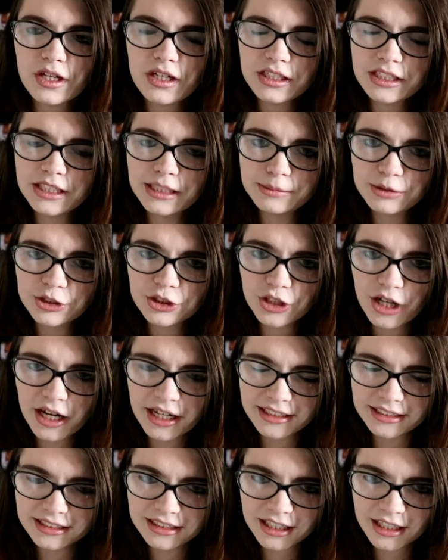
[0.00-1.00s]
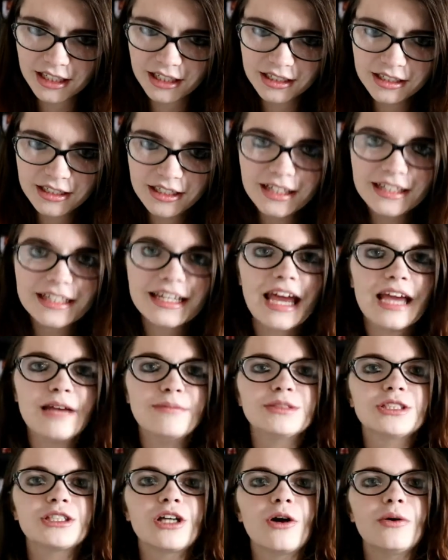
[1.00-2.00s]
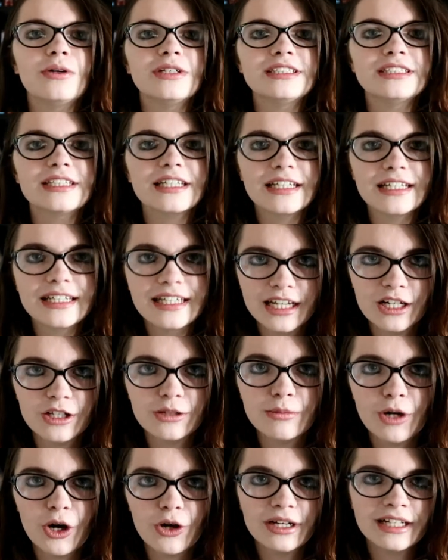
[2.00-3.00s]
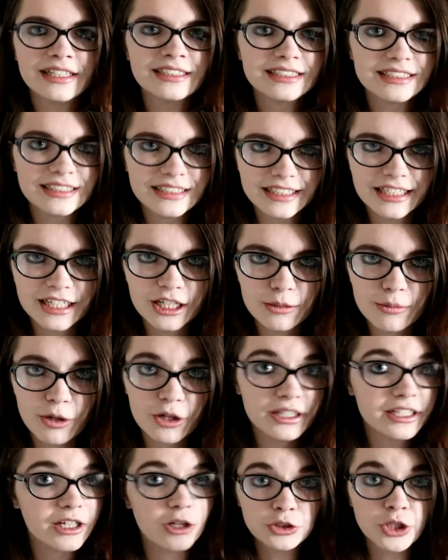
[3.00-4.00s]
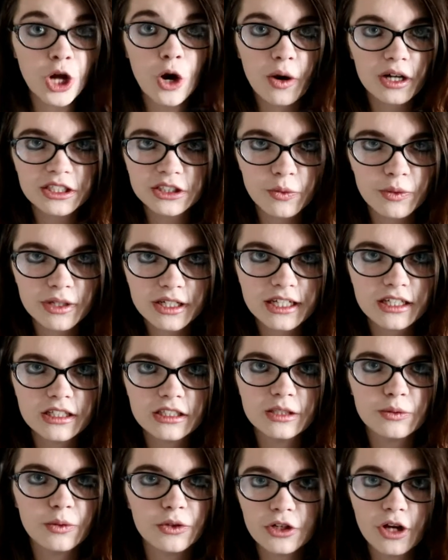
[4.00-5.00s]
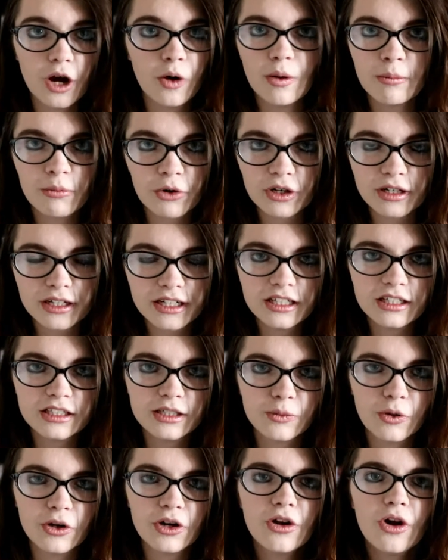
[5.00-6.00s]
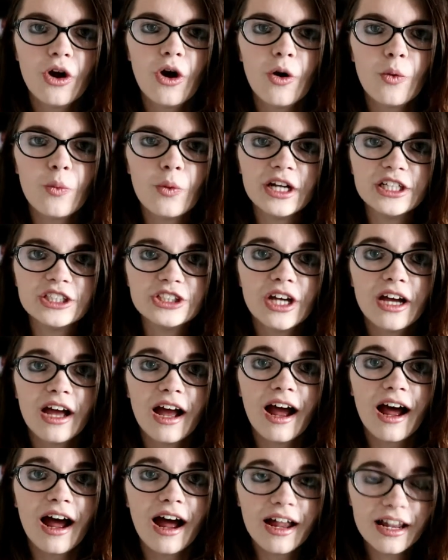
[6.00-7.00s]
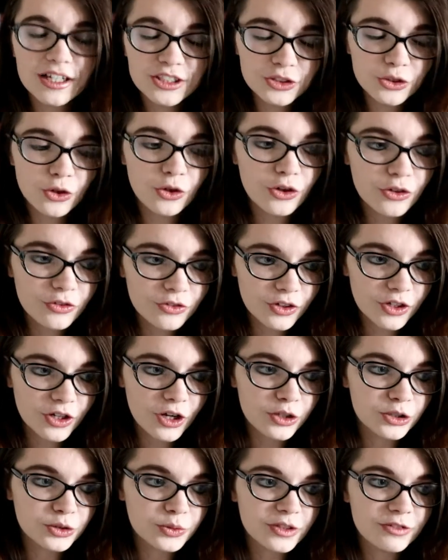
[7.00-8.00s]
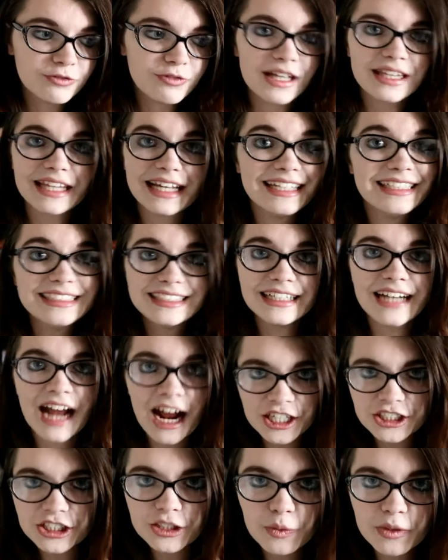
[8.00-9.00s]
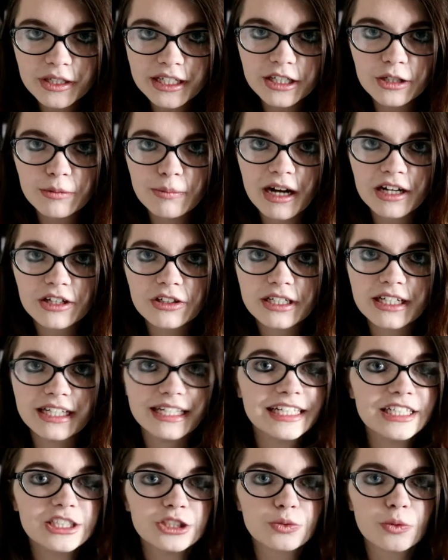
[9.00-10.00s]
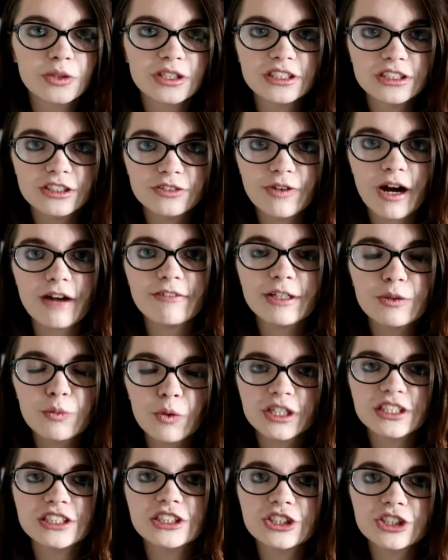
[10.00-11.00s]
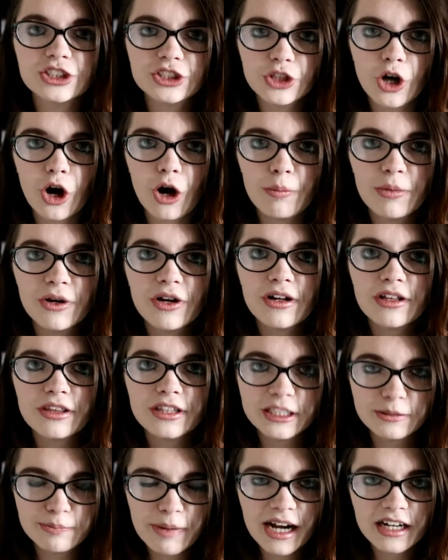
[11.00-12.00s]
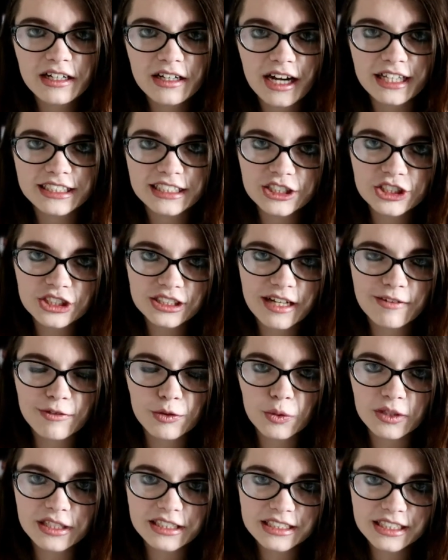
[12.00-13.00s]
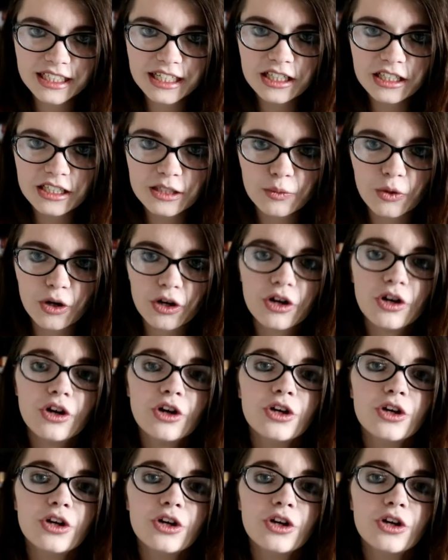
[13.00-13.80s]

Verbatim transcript: keeps trying to get him to go into kill mode, instant kill mode, and he goes, no, I don't want to kill anyone. No, I'm not going to kill anyone. Which sort of goes with the fact that he didn't actually want to kill Michael Keaton, he just wanted to survive, he wanted to stop these bad guys, he just never wanted to kill anyone,